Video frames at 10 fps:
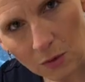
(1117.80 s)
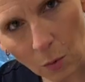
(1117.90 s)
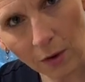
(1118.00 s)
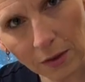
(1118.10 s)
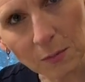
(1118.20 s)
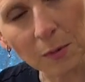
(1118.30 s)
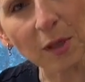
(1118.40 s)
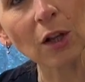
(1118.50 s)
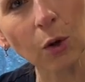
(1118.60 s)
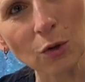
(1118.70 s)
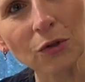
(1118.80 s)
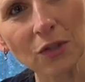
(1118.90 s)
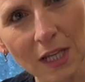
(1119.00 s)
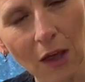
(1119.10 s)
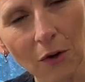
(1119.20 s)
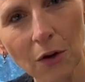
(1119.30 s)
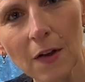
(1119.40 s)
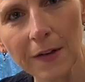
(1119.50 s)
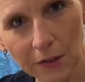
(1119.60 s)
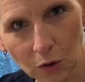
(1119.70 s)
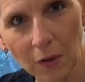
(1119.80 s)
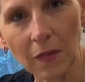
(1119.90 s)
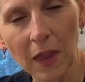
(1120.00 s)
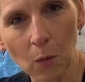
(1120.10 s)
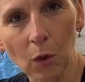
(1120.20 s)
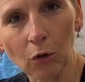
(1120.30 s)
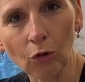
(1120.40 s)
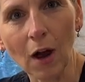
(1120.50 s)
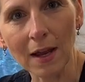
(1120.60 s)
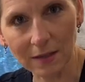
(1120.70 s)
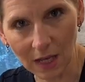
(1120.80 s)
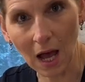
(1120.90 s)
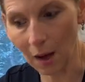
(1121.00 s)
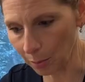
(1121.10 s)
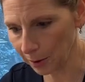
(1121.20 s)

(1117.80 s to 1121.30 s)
want them to be closer together so that they will rise up.